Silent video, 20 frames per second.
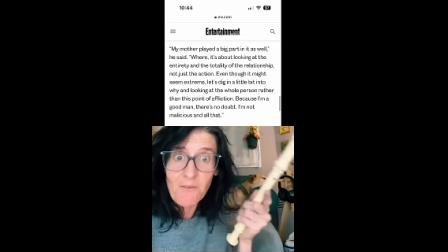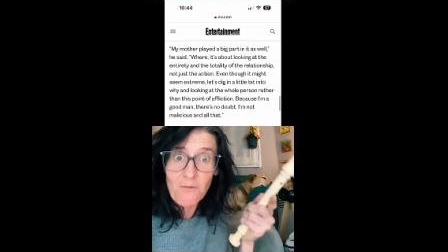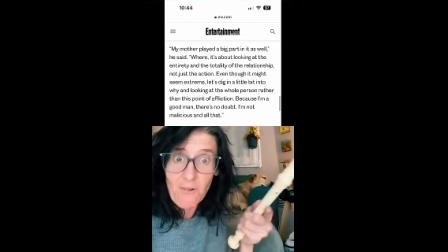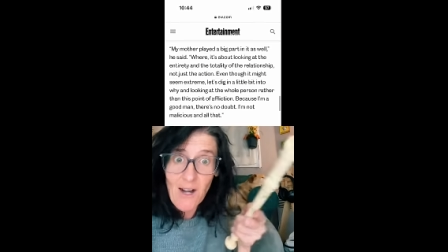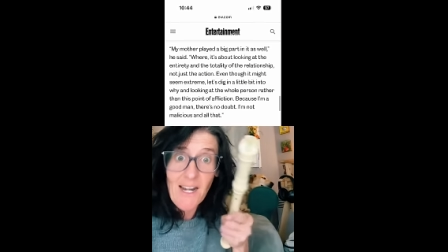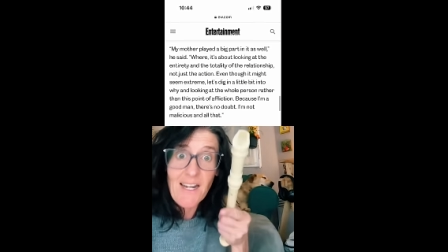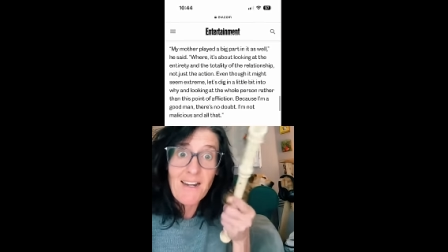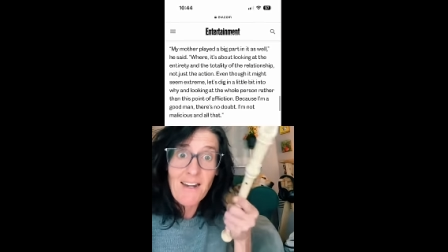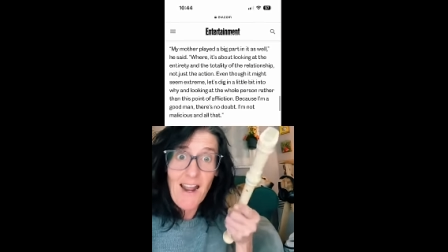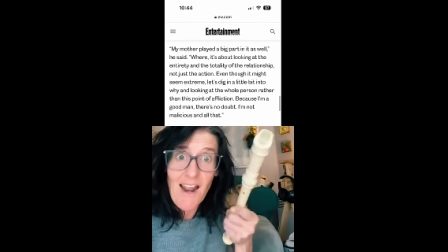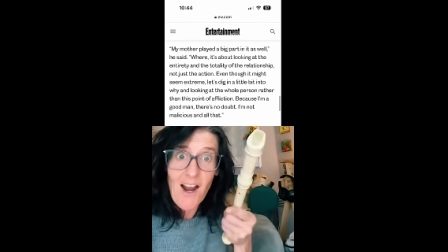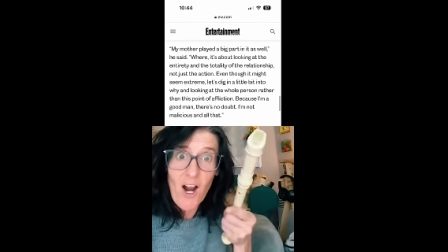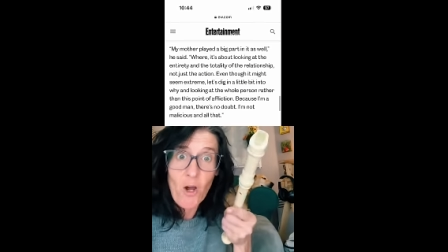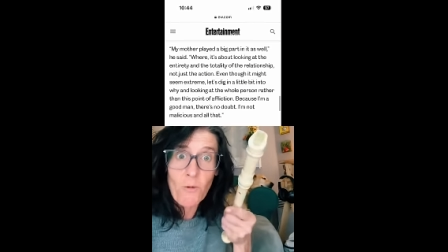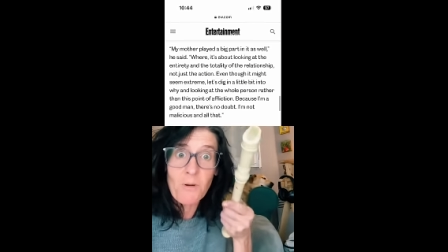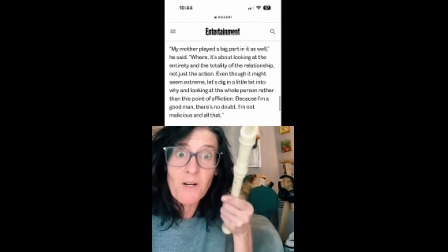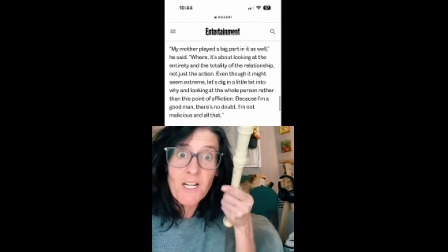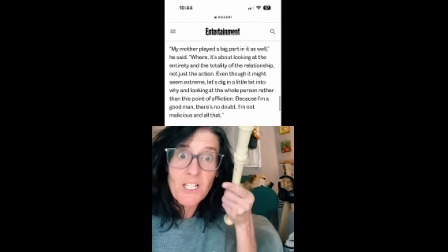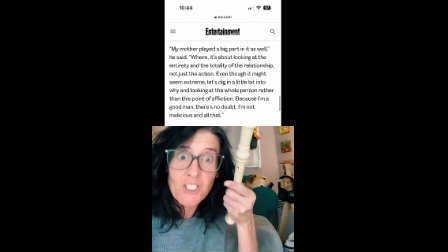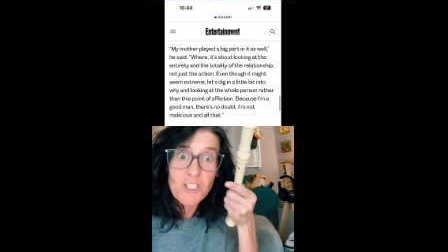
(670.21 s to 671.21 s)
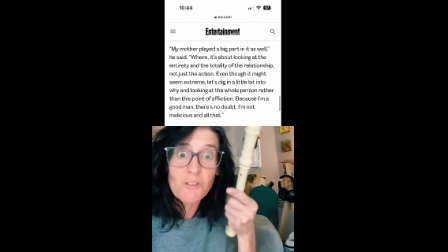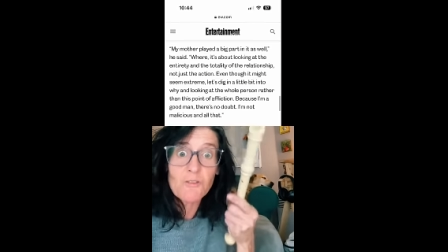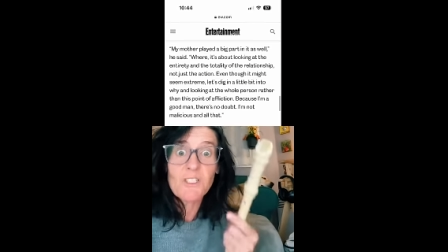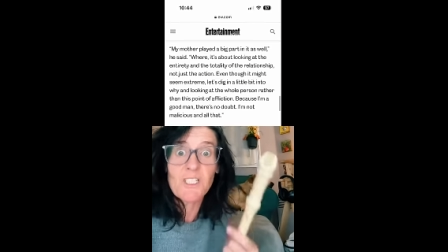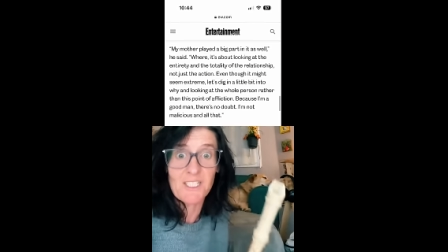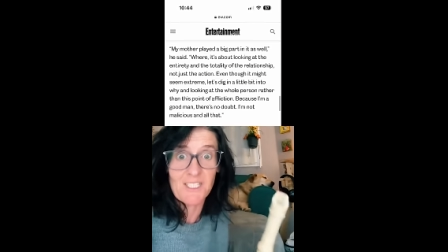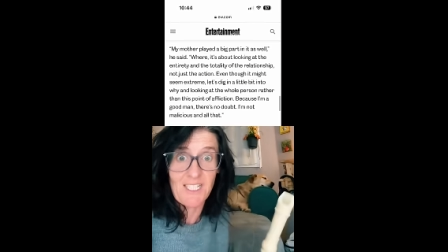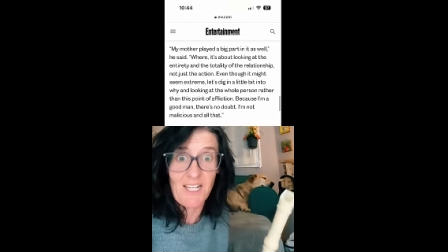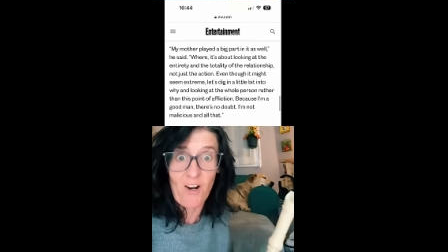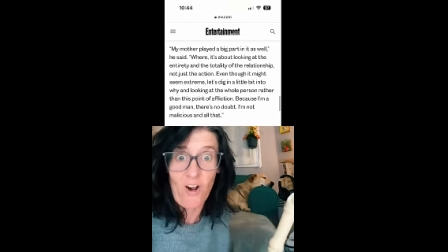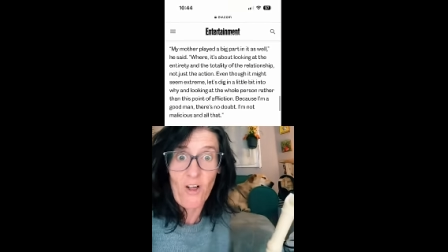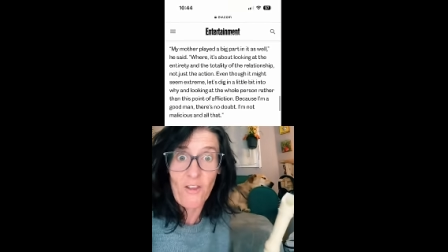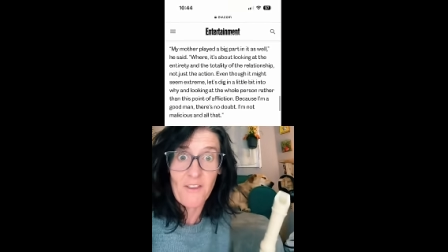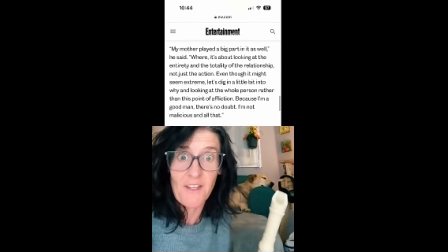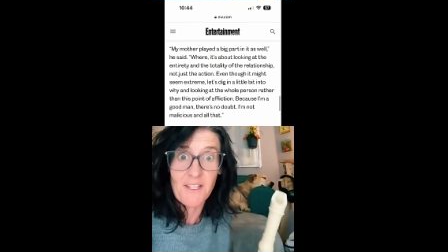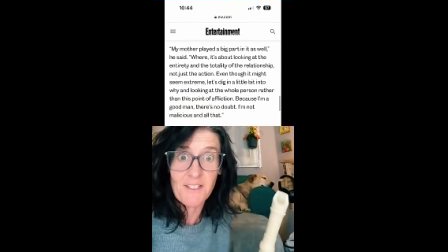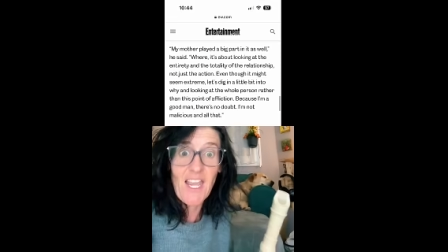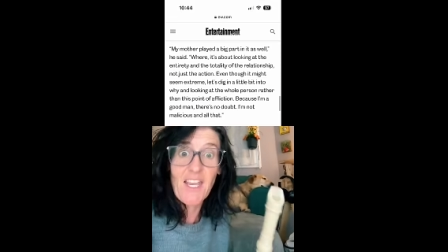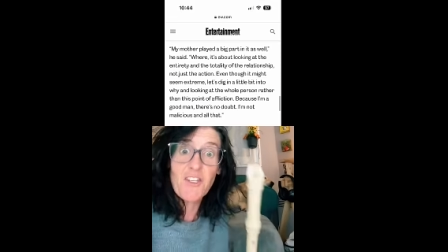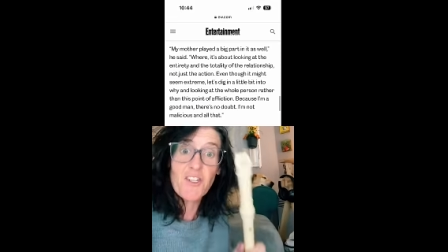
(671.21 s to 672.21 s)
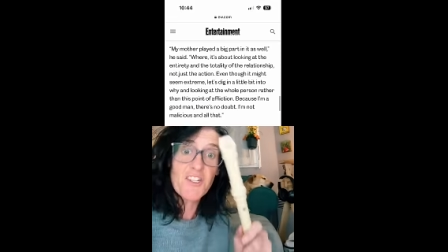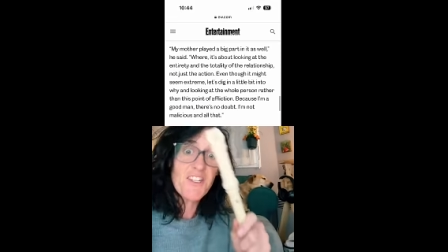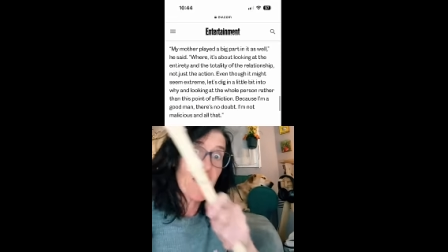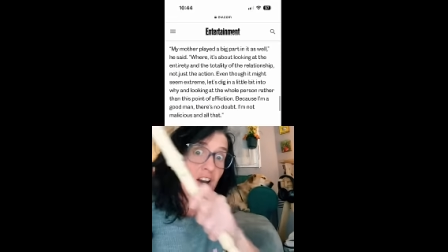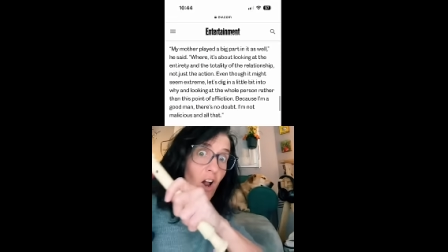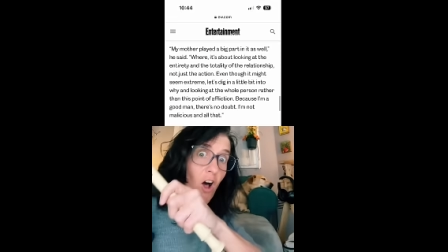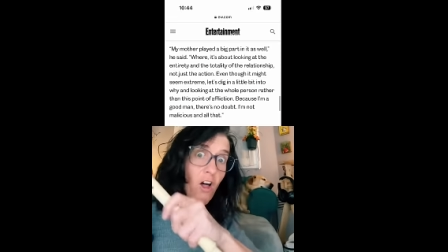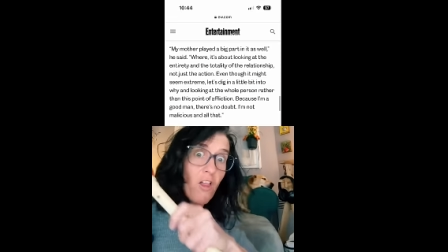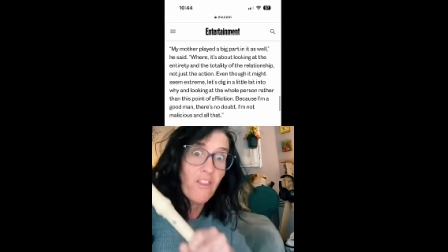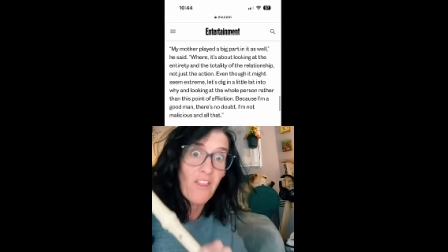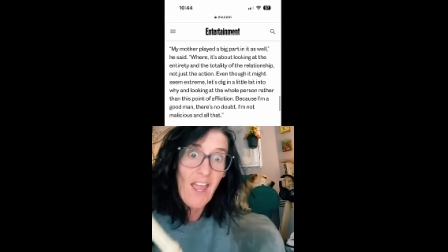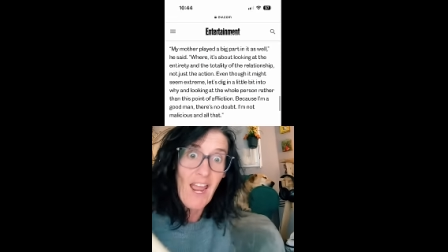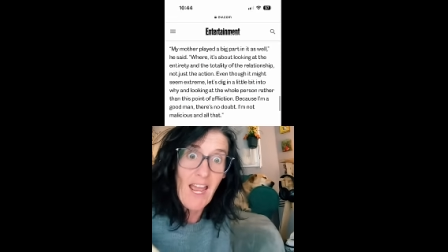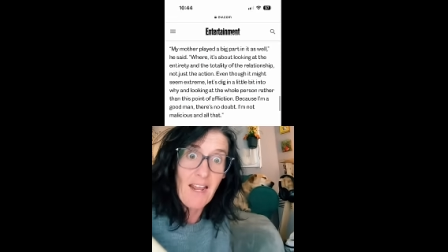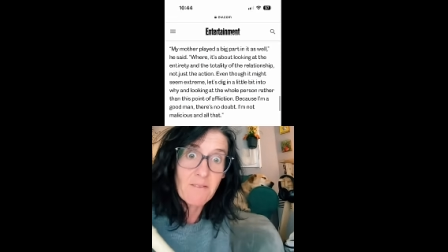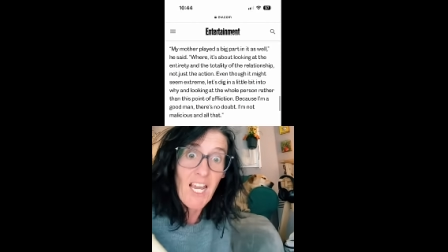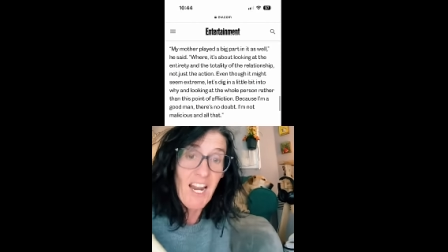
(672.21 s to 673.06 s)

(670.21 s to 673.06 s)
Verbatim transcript: right now because you just did all this. You did all that.